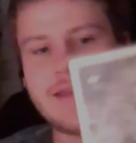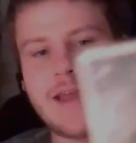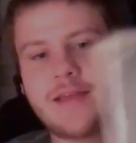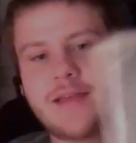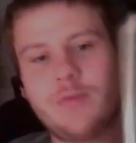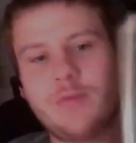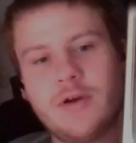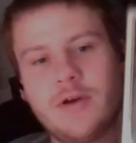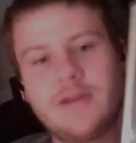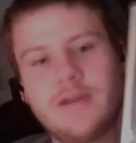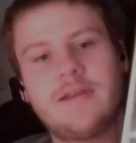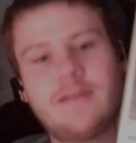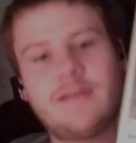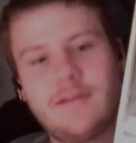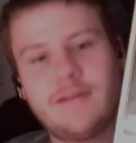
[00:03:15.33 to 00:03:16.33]
Next one
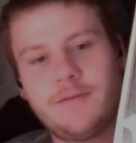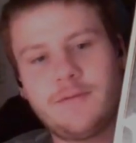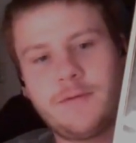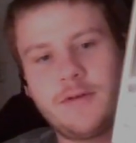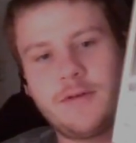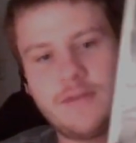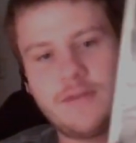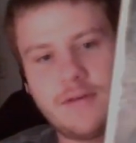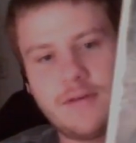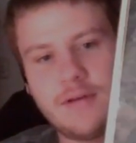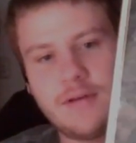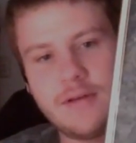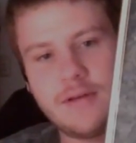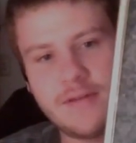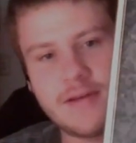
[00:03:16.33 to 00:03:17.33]
is
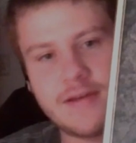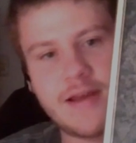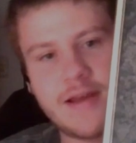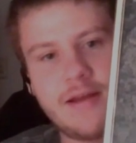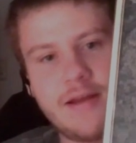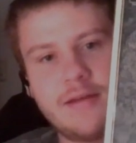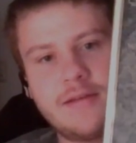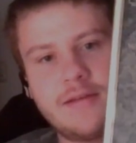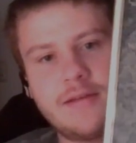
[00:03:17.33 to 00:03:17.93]
First Santana,